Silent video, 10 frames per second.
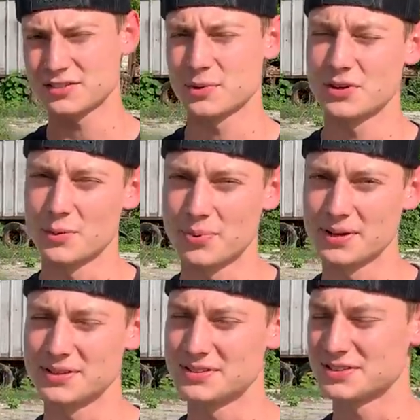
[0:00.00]
get some of your
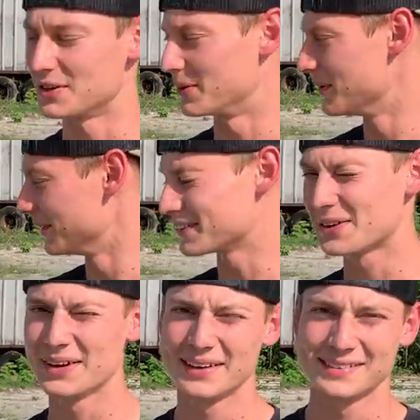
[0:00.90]
opinions. So
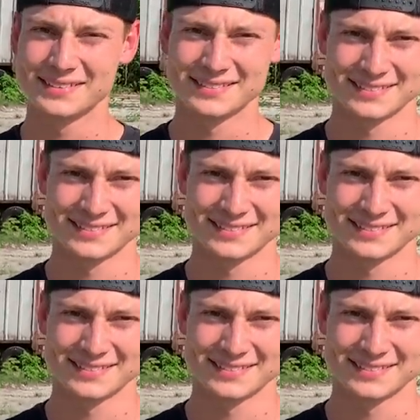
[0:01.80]
that, that's